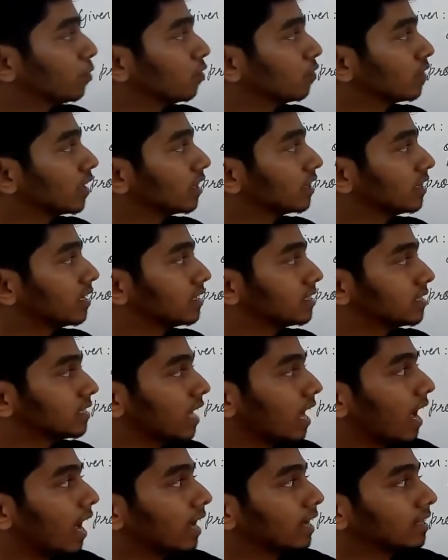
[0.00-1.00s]
to prove that
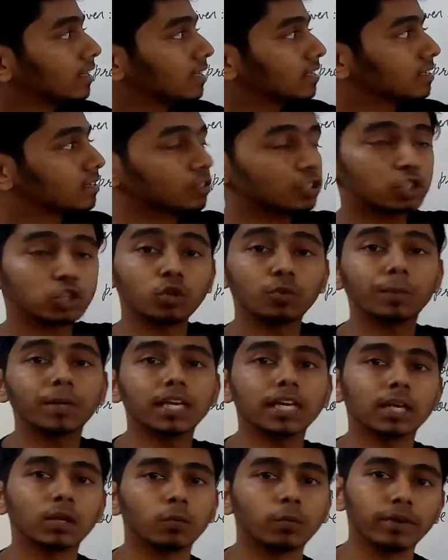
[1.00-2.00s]
this and this should
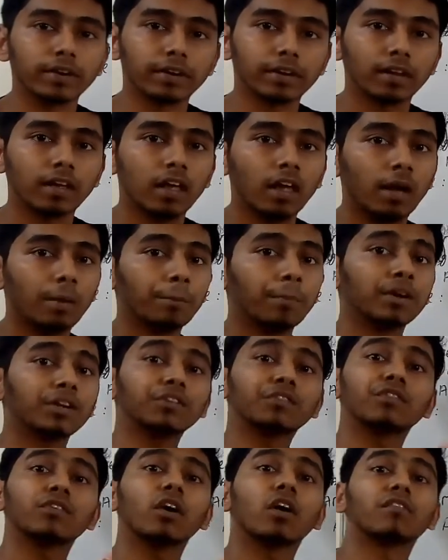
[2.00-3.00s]
be equal. But
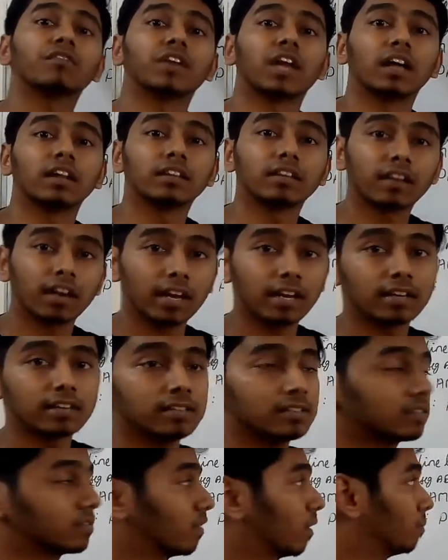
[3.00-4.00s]
if you have done
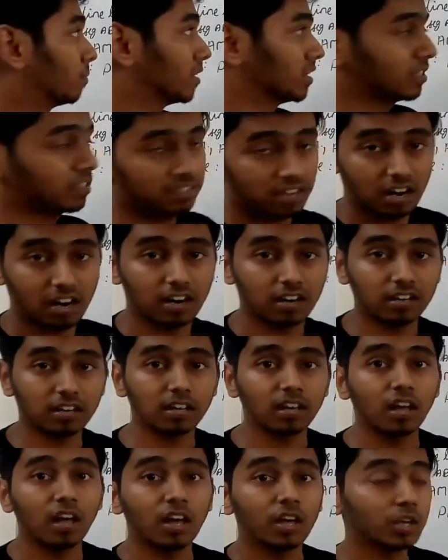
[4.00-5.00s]
triangles from the start,
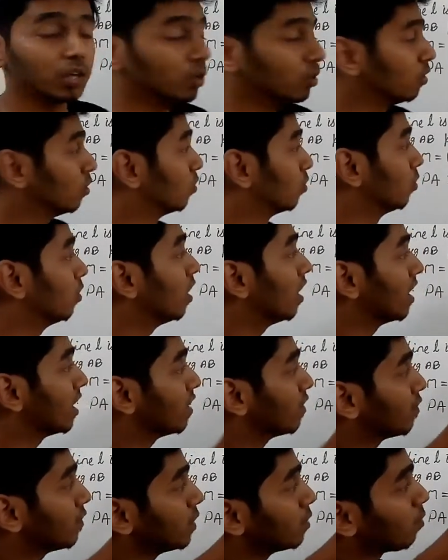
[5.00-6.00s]
you know,
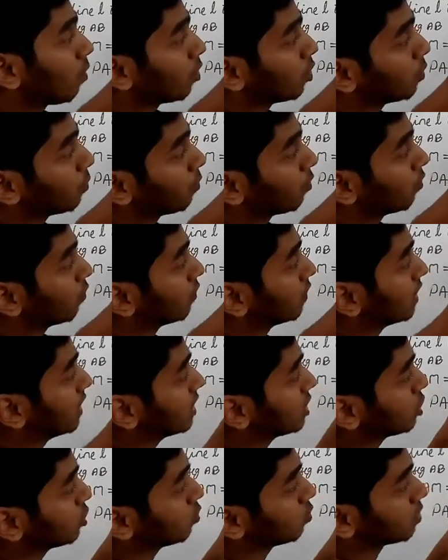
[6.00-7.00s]
if you want to prove
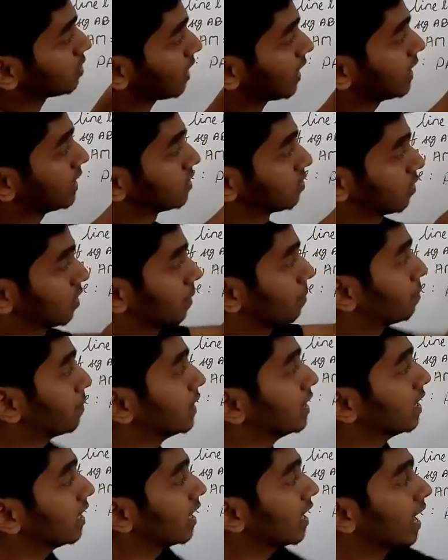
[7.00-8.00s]
these two sides, okay,
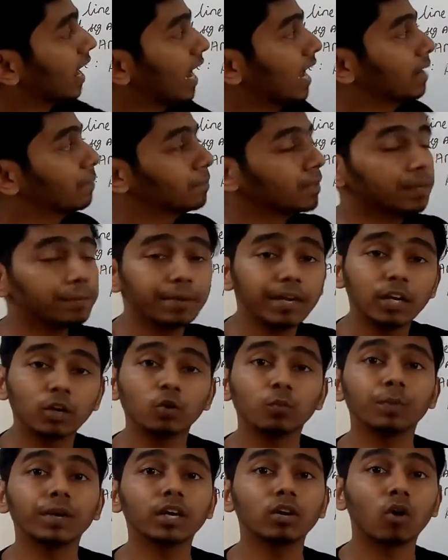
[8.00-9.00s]
PA and PB,
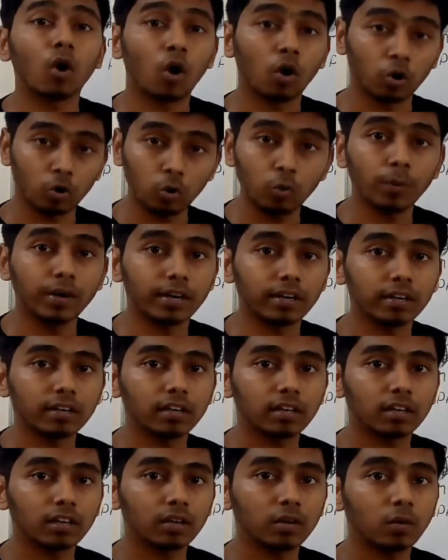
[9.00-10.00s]
to be congruent,
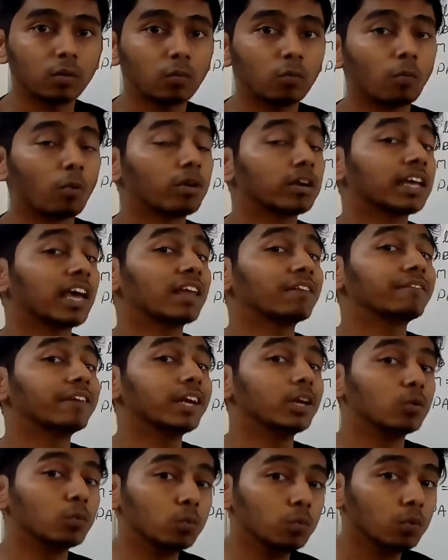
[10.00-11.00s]
what can
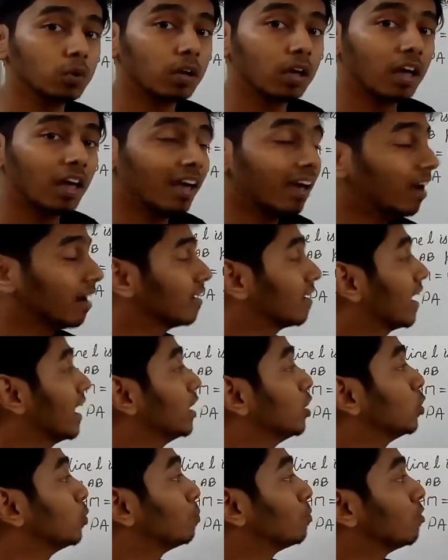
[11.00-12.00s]
we do?
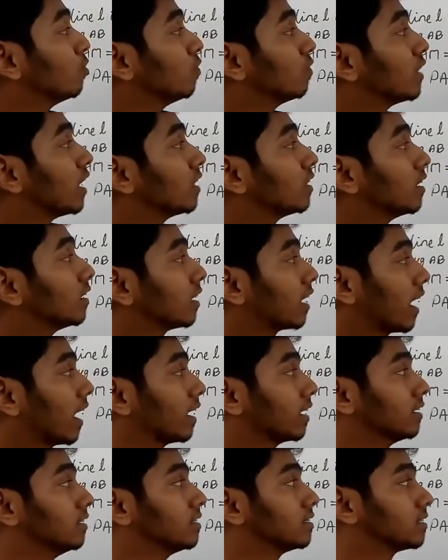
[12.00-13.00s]
Try to prove that the
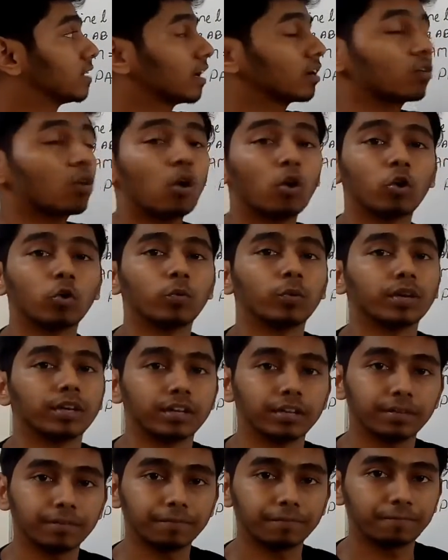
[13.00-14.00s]
triangles are congruent.